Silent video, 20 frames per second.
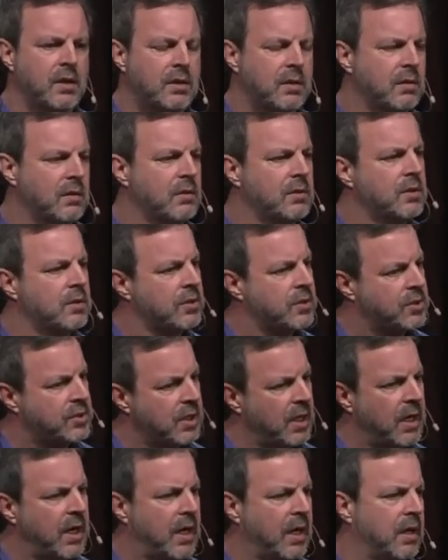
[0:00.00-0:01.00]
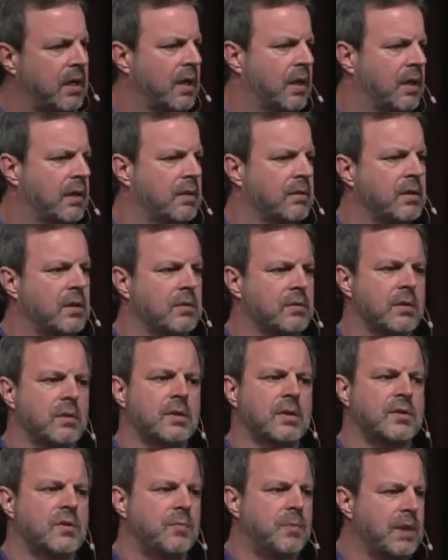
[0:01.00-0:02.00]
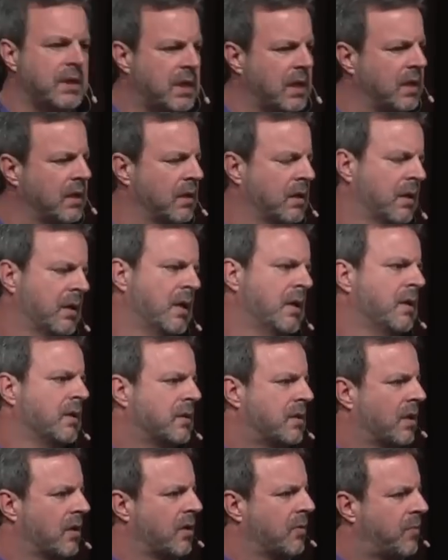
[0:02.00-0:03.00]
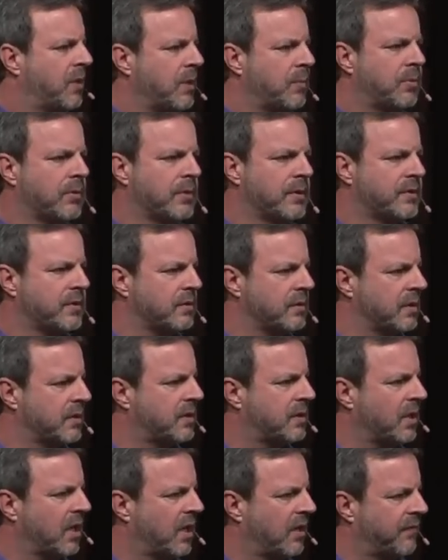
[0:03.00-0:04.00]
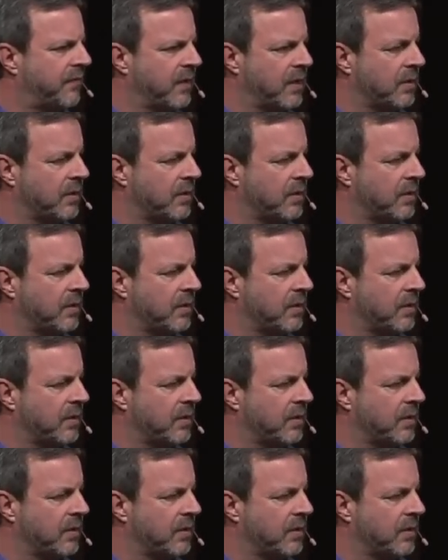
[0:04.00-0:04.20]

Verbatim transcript: you know, you're shy and, you know, speaking to other people is, is tough.